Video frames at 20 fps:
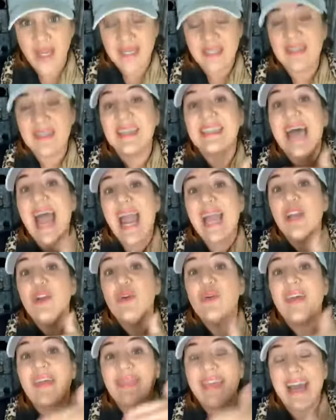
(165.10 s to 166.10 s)
because I knew that
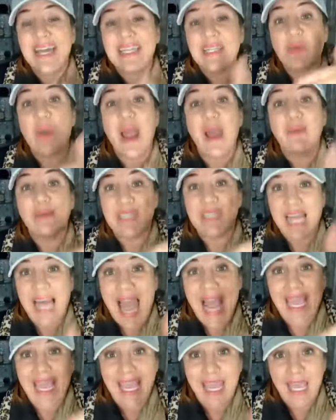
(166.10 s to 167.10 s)
that's what I was
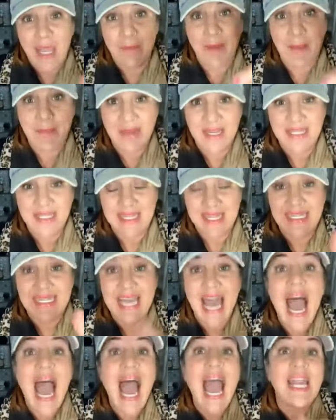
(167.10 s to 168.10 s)
lacking in my business.
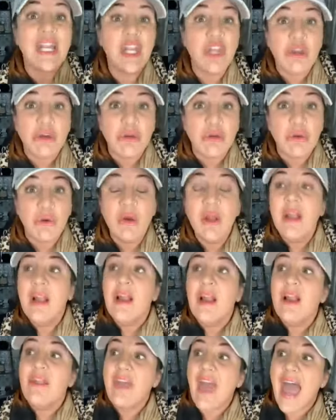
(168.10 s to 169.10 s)
I knew
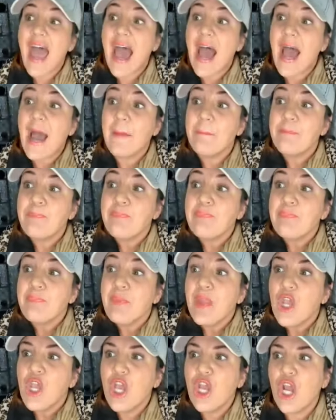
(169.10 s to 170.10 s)
that
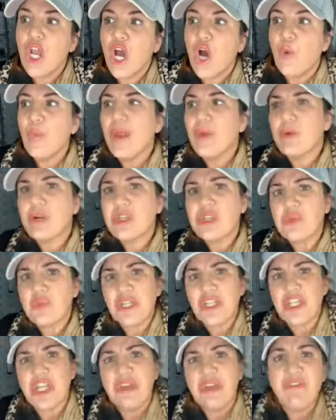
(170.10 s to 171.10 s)
you know, we were
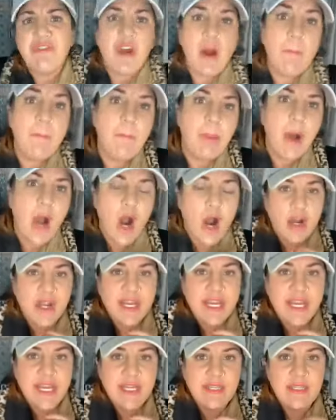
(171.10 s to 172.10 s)
switching from
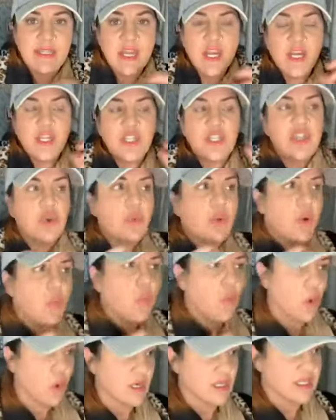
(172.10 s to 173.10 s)
parties to
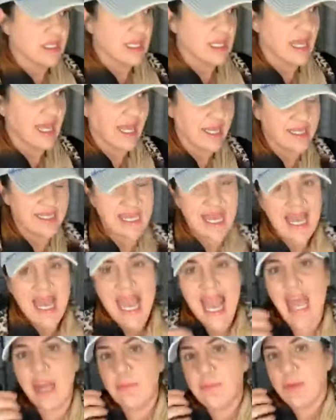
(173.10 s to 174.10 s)
rewards links
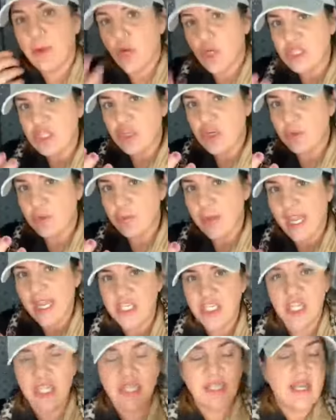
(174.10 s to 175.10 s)
and personal
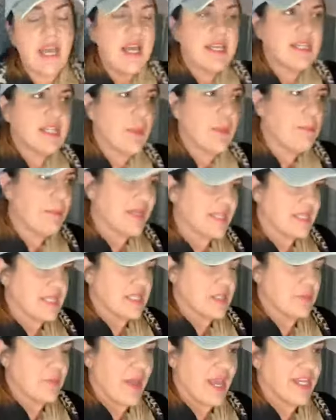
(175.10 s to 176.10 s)
pages to business
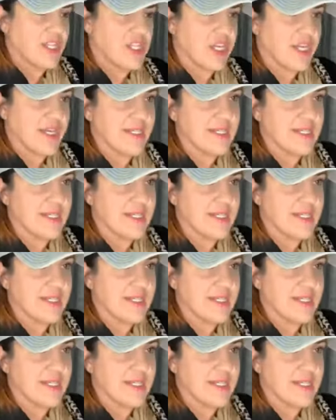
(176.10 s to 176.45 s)
pages